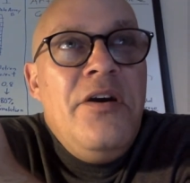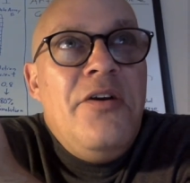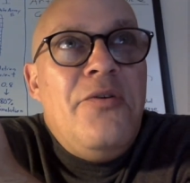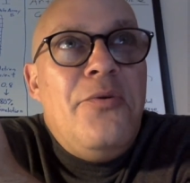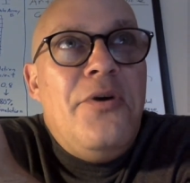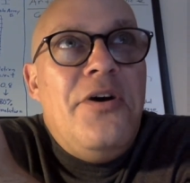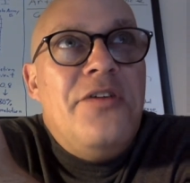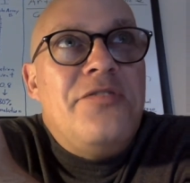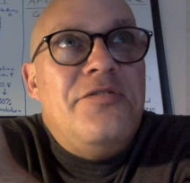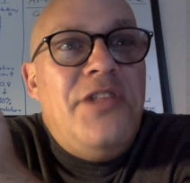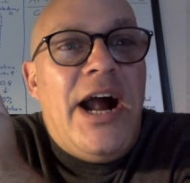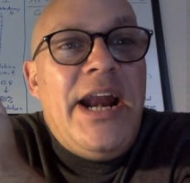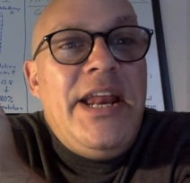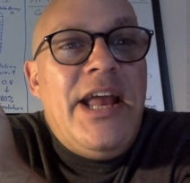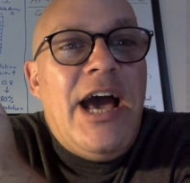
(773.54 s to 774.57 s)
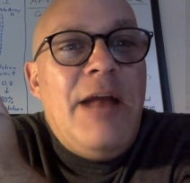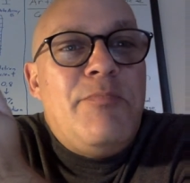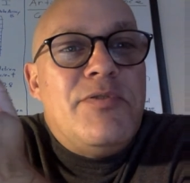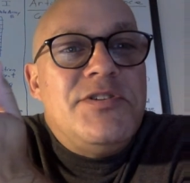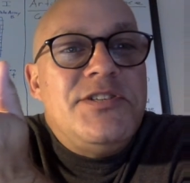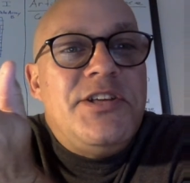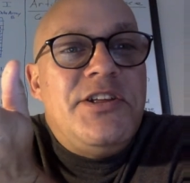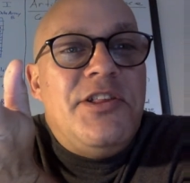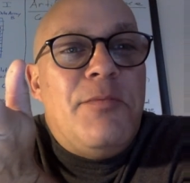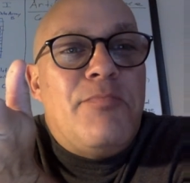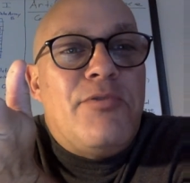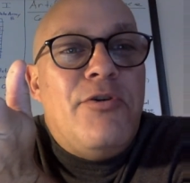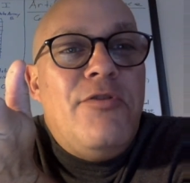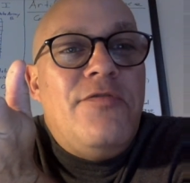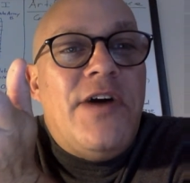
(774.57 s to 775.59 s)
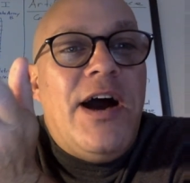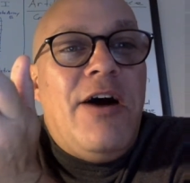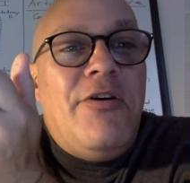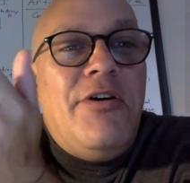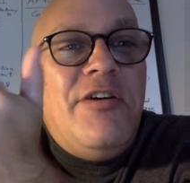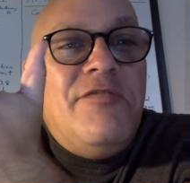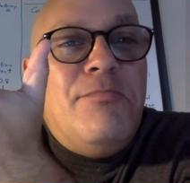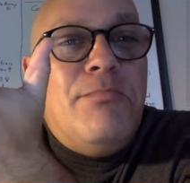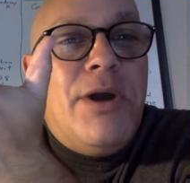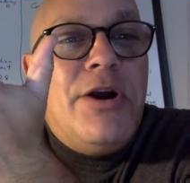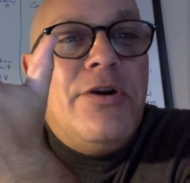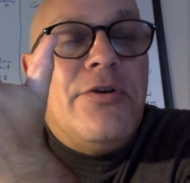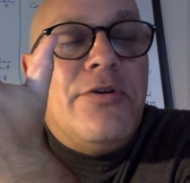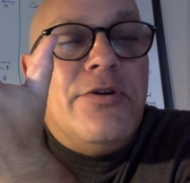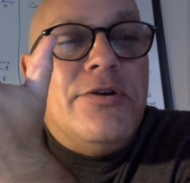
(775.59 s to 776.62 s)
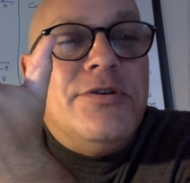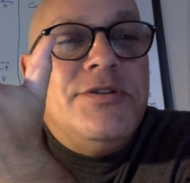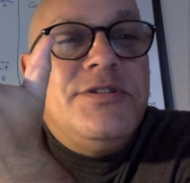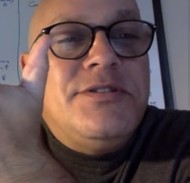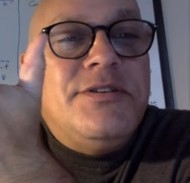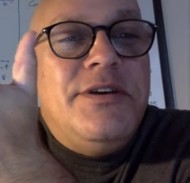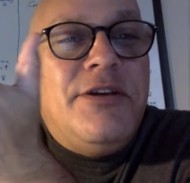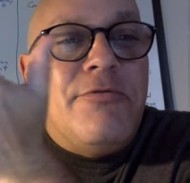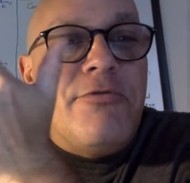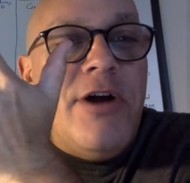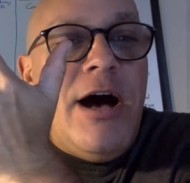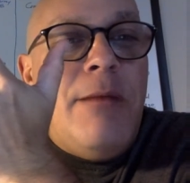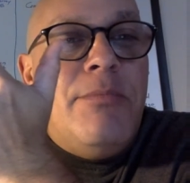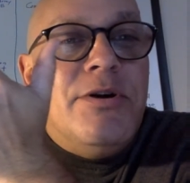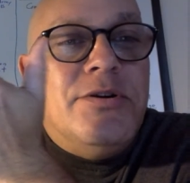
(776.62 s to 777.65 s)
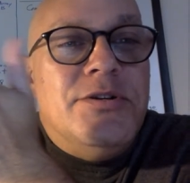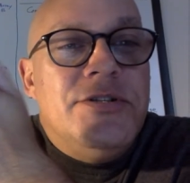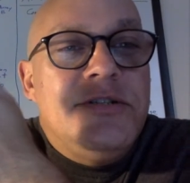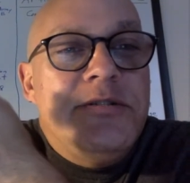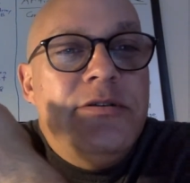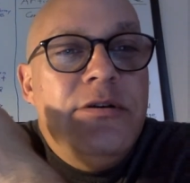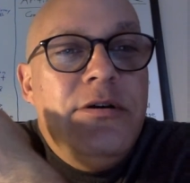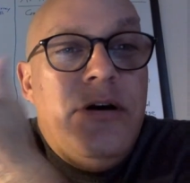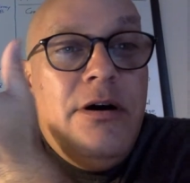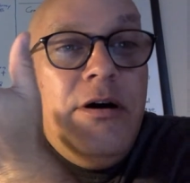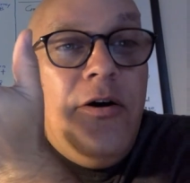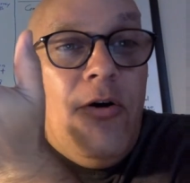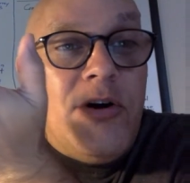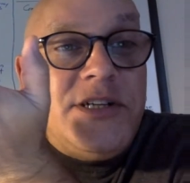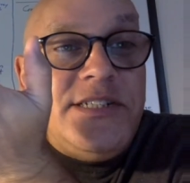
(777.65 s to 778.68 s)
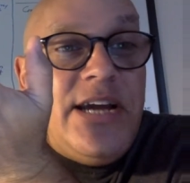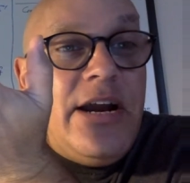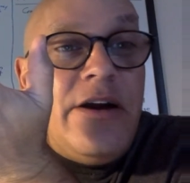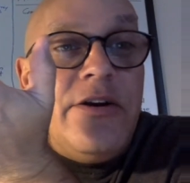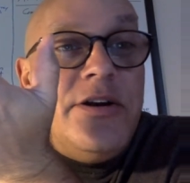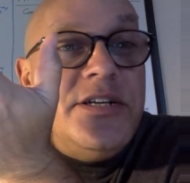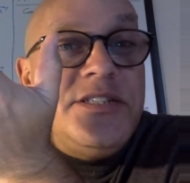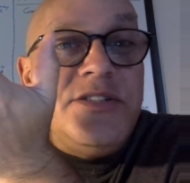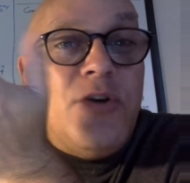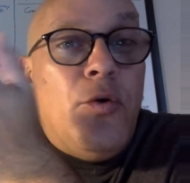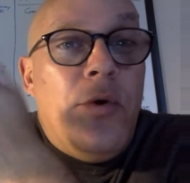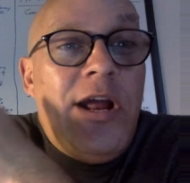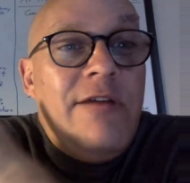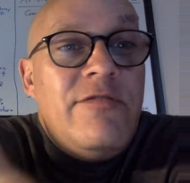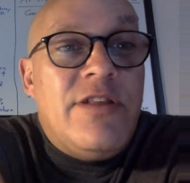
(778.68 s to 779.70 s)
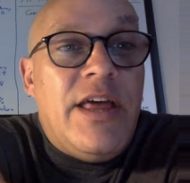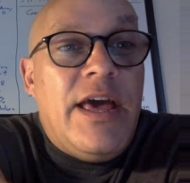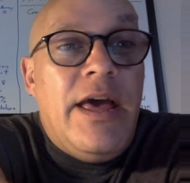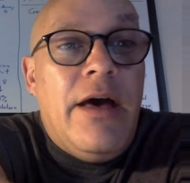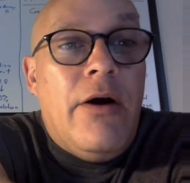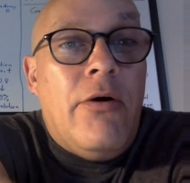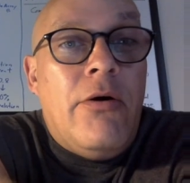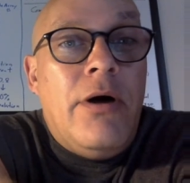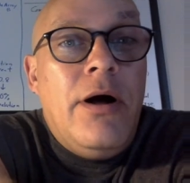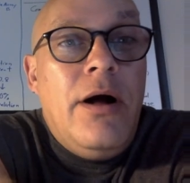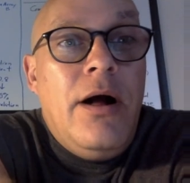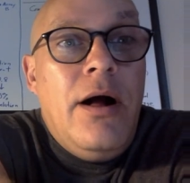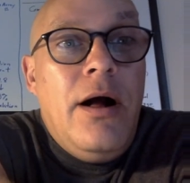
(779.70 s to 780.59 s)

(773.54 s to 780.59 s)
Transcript: with 99% of the profile of murderers and robbers or terrorists or whatever the hell,